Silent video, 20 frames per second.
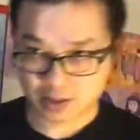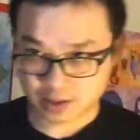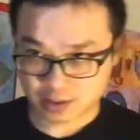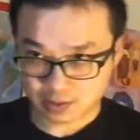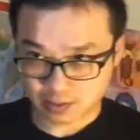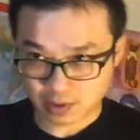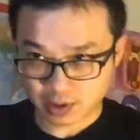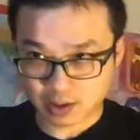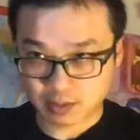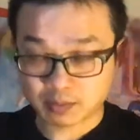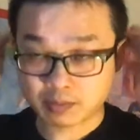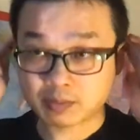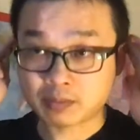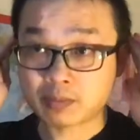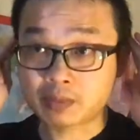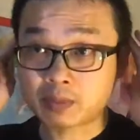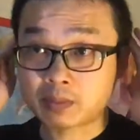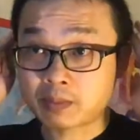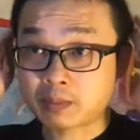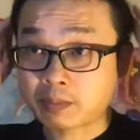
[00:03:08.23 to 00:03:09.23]
All right.
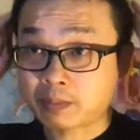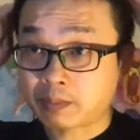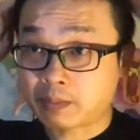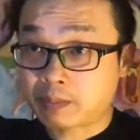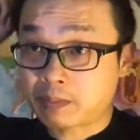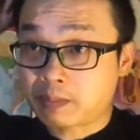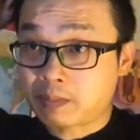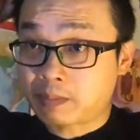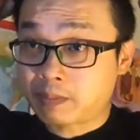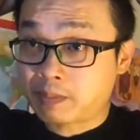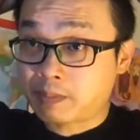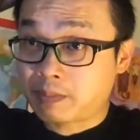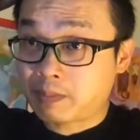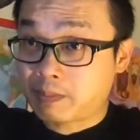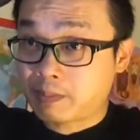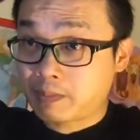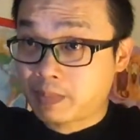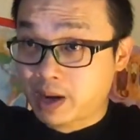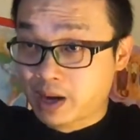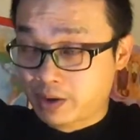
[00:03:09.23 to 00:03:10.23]

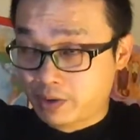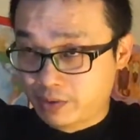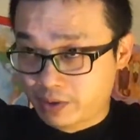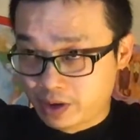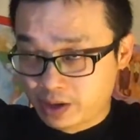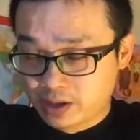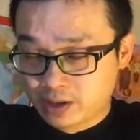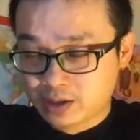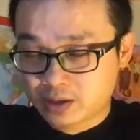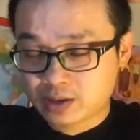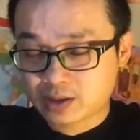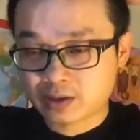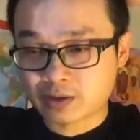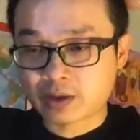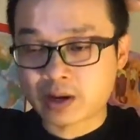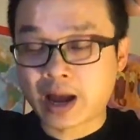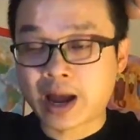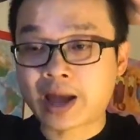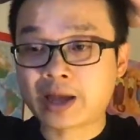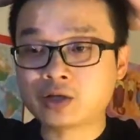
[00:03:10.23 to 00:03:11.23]
Bai Hui.
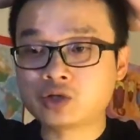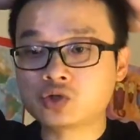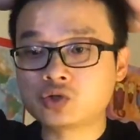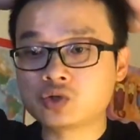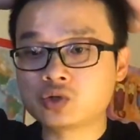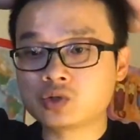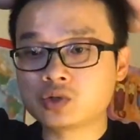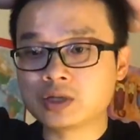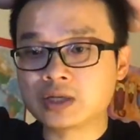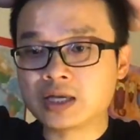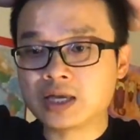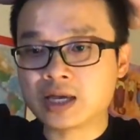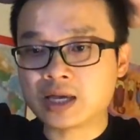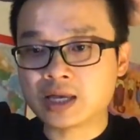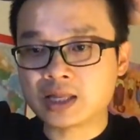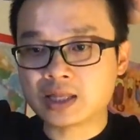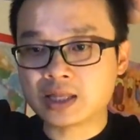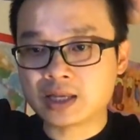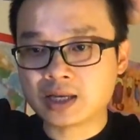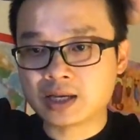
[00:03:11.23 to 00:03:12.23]
So I should
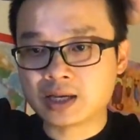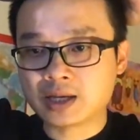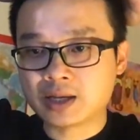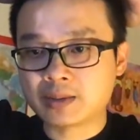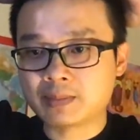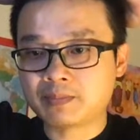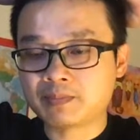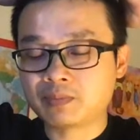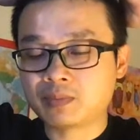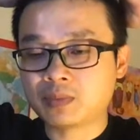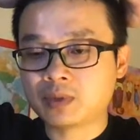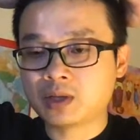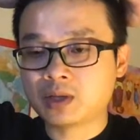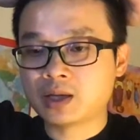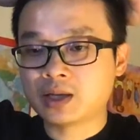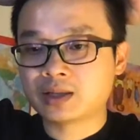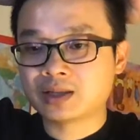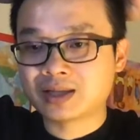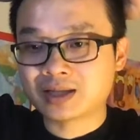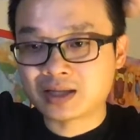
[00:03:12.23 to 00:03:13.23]
get
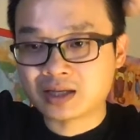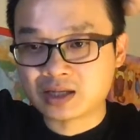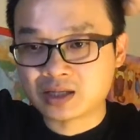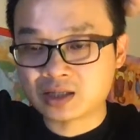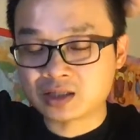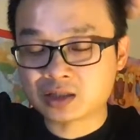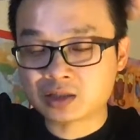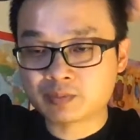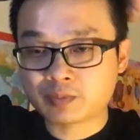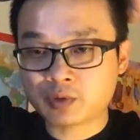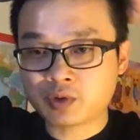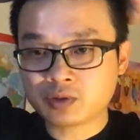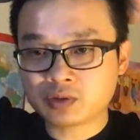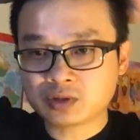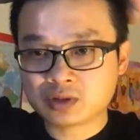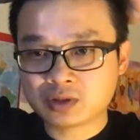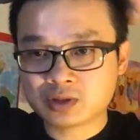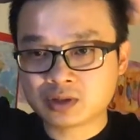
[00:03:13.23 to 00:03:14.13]
tendinous spot.